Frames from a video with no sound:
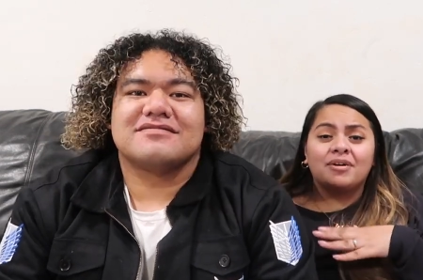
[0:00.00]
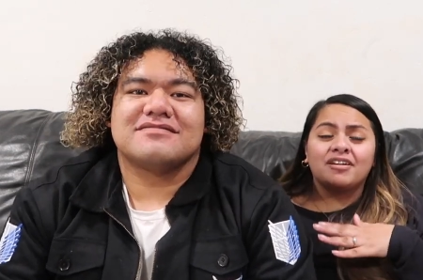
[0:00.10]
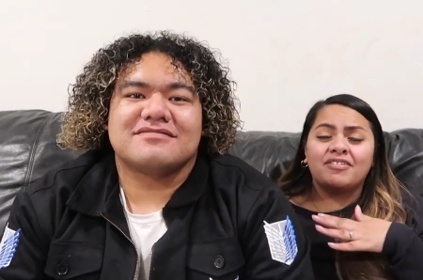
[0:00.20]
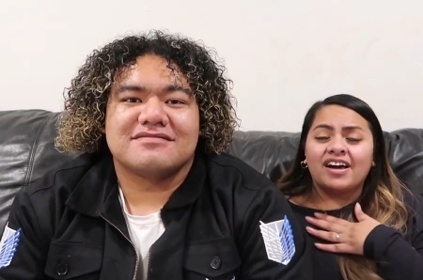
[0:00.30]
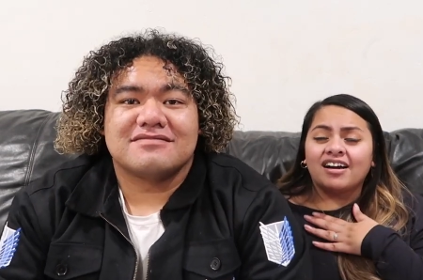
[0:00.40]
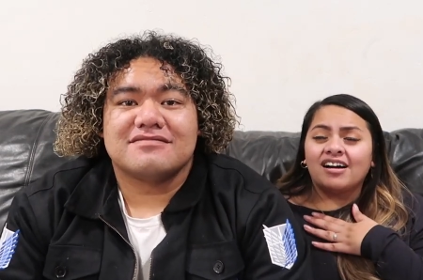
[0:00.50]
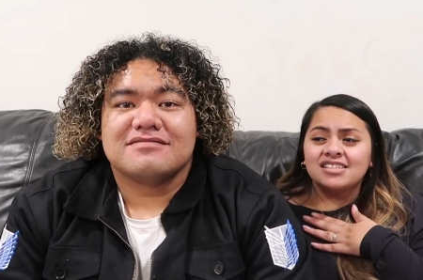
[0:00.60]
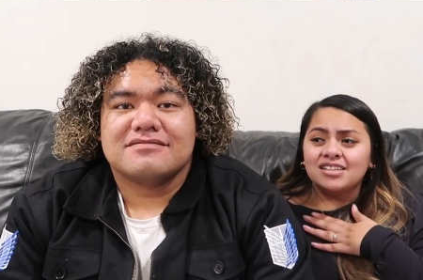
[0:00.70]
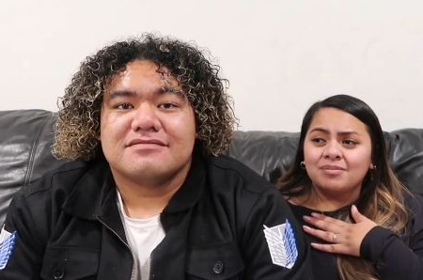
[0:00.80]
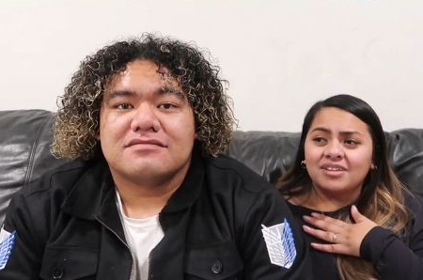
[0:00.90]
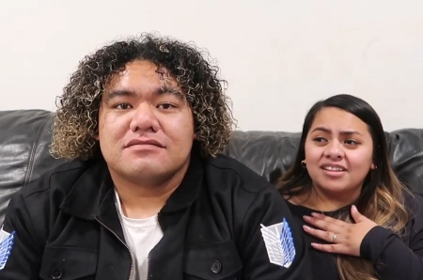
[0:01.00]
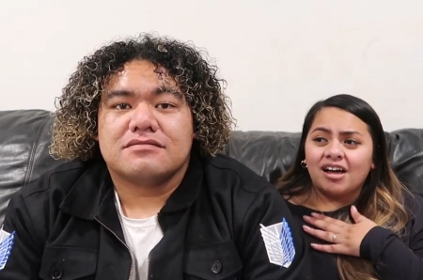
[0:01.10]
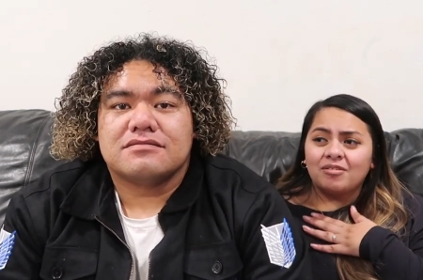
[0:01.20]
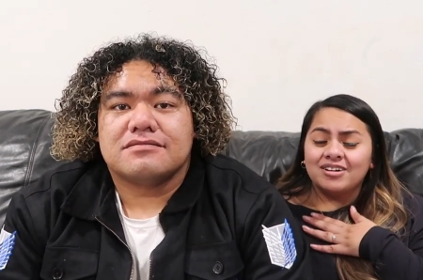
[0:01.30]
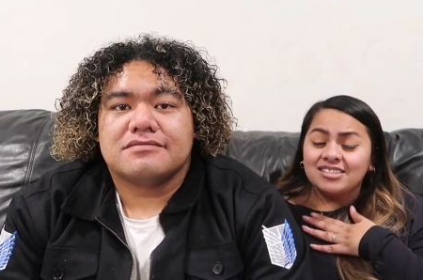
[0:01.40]
Speaker 1: But if I got something
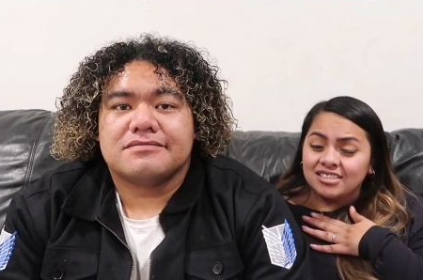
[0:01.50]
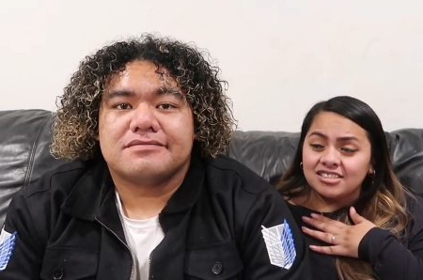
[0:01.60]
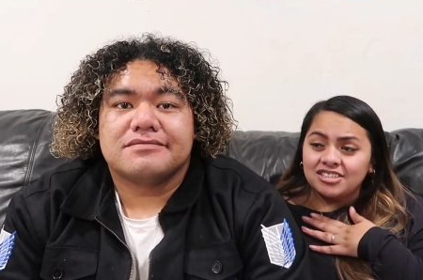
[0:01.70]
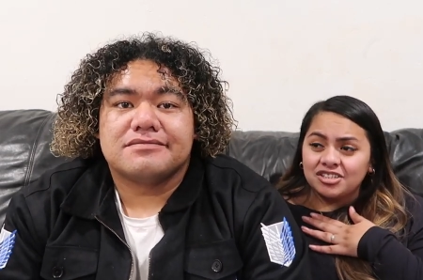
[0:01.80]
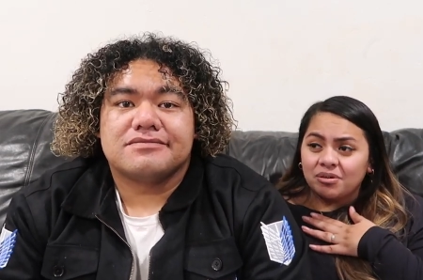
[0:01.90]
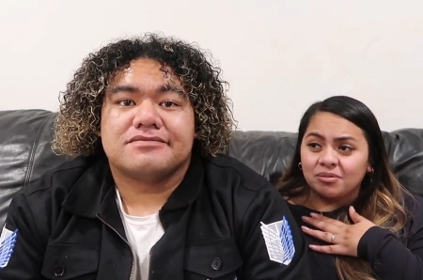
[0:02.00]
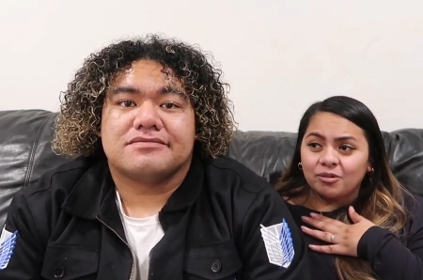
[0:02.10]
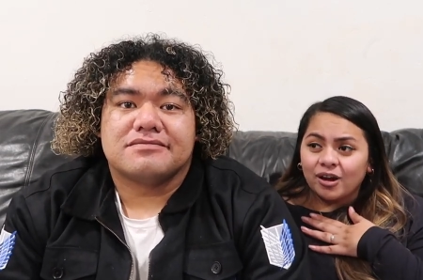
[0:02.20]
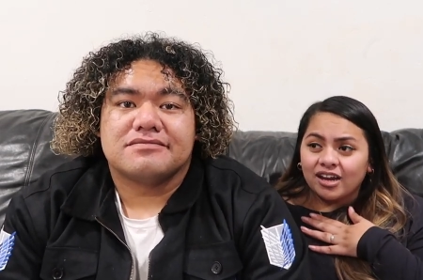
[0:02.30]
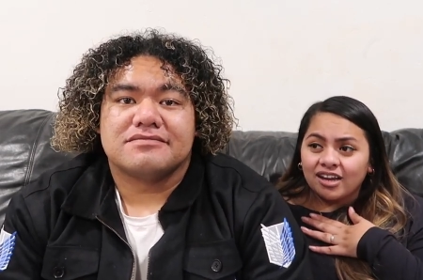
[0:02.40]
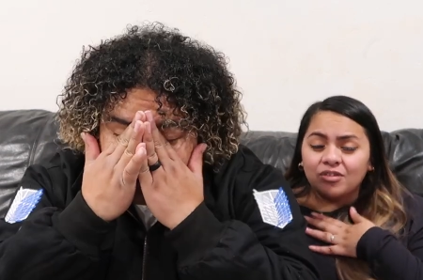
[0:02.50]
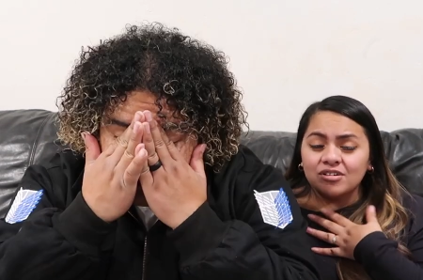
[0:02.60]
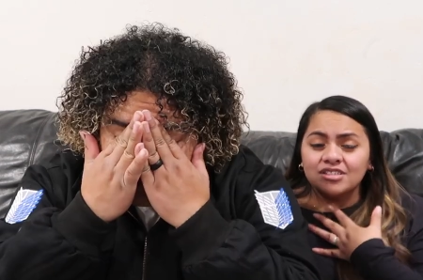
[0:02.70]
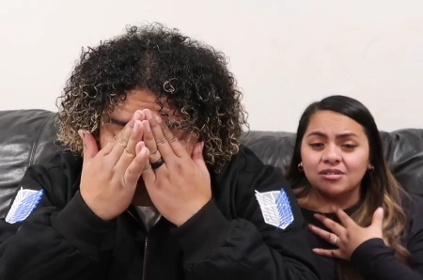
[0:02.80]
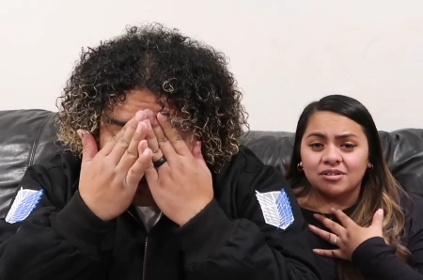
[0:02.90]
that wasn't so great, of
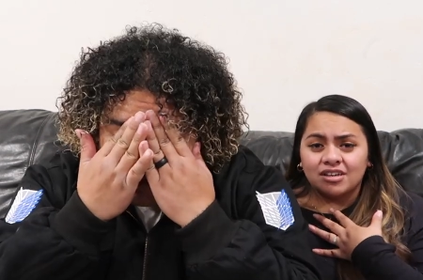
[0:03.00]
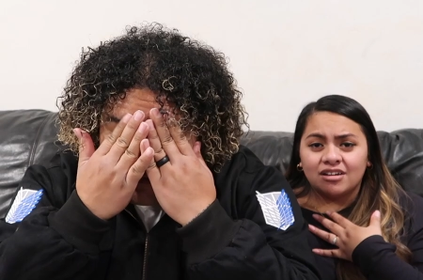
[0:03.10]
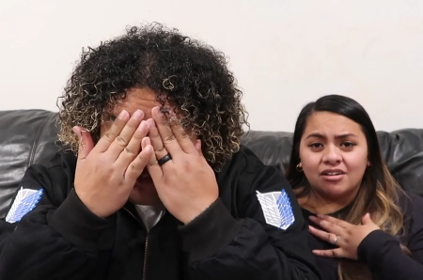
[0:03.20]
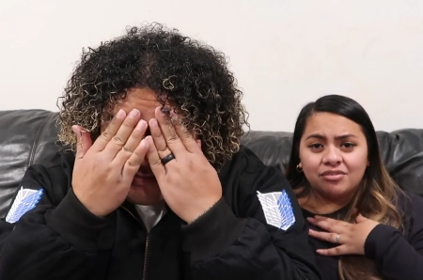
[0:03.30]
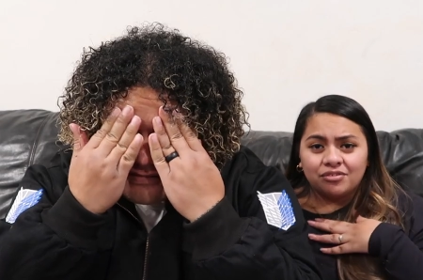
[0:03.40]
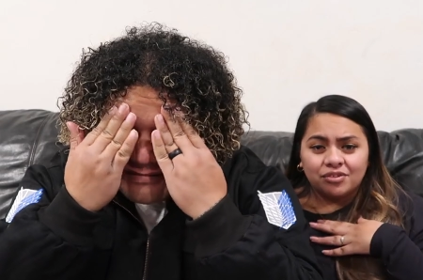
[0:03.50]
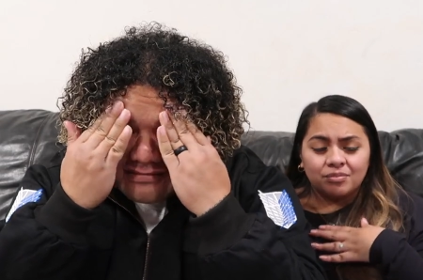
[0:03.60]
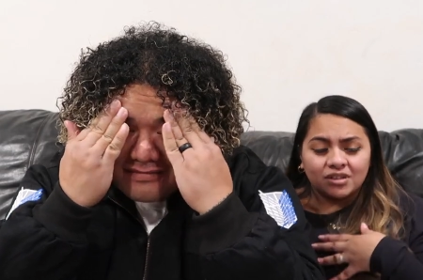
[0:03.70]
course I would eat off of your